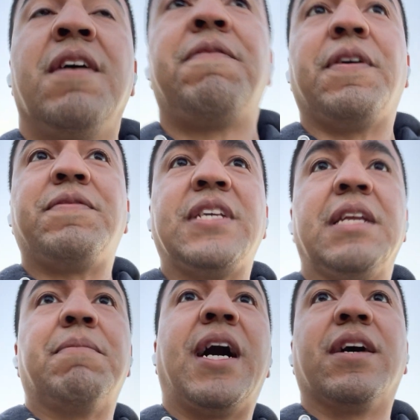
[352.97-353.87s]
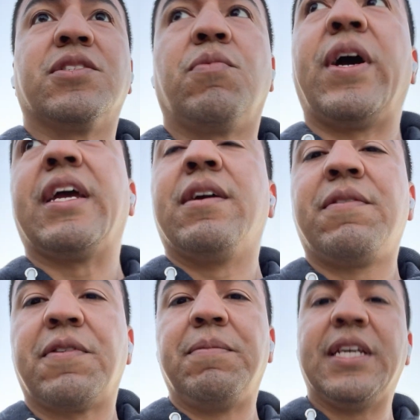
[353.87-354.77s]
15 miles away
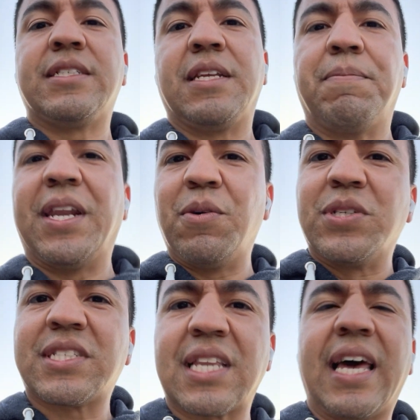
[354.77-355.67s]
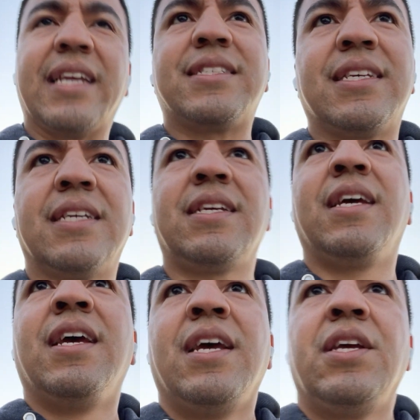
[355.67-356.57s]
from Disney, but it was slight.
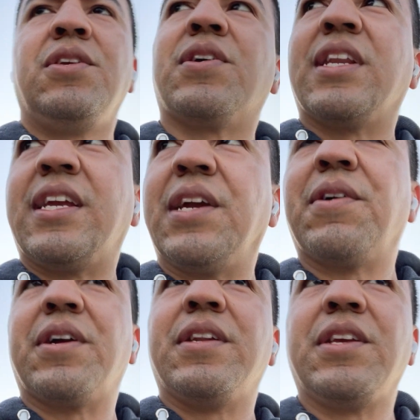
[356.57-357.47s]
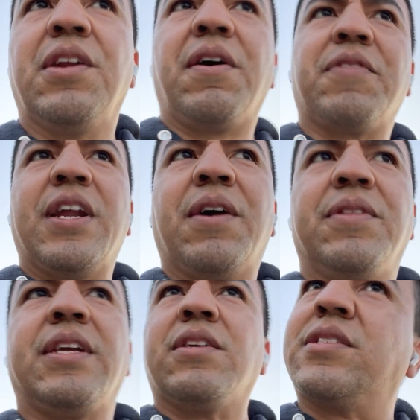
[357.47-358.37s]
You could hear it, every now and
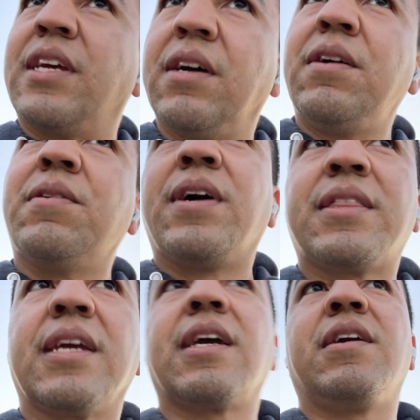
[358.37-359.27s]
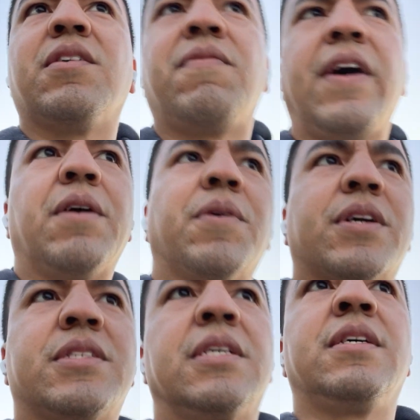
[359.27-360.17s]
then you say, oh, I think I hear the
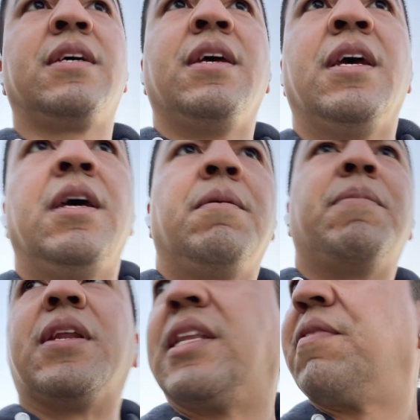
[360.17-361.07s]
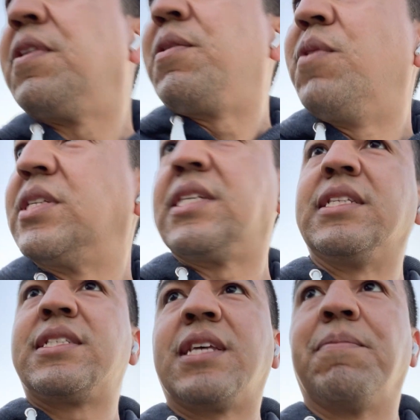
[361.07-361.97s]
fireworks. But it definitely
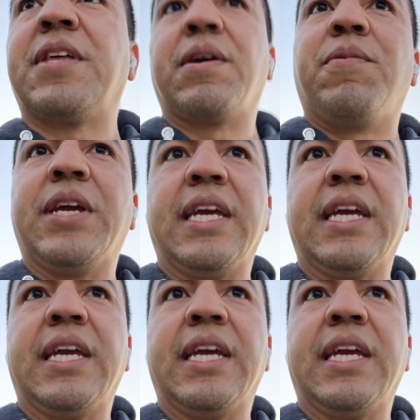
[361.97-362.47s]
wasn't something we